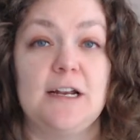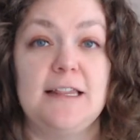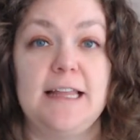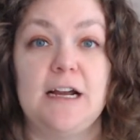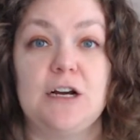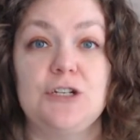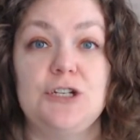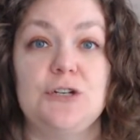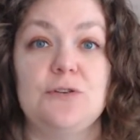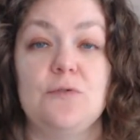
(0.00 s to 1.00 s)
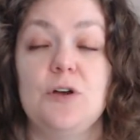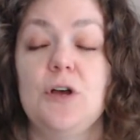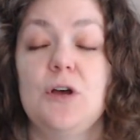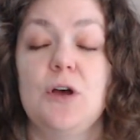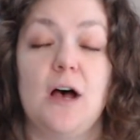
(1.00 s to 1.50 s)
and there to
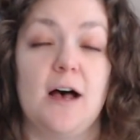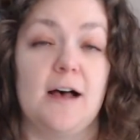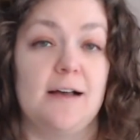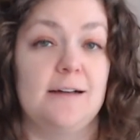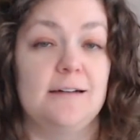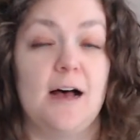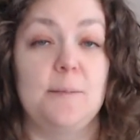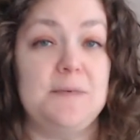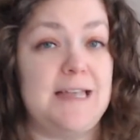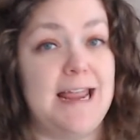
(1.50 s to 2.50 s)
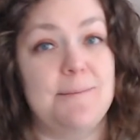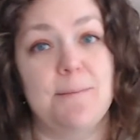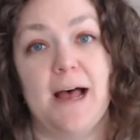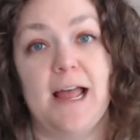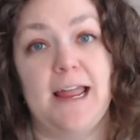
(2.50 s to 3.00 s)
update
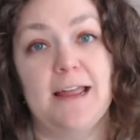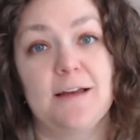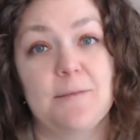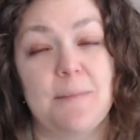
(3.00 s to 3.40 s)
my